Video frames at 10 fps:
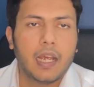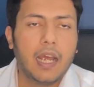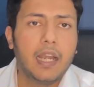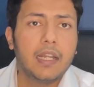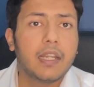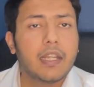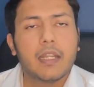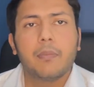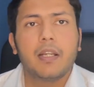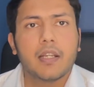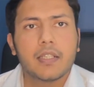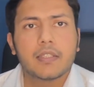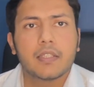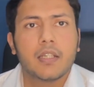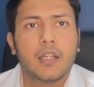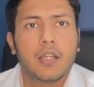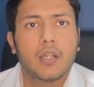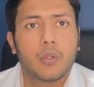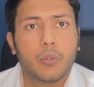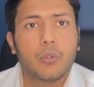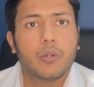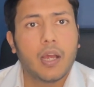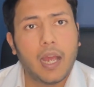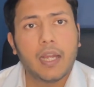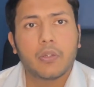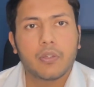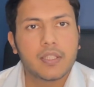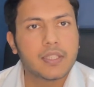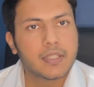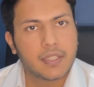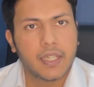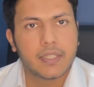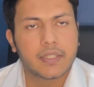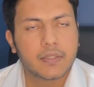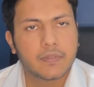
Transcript: and enabled us to act on these insights.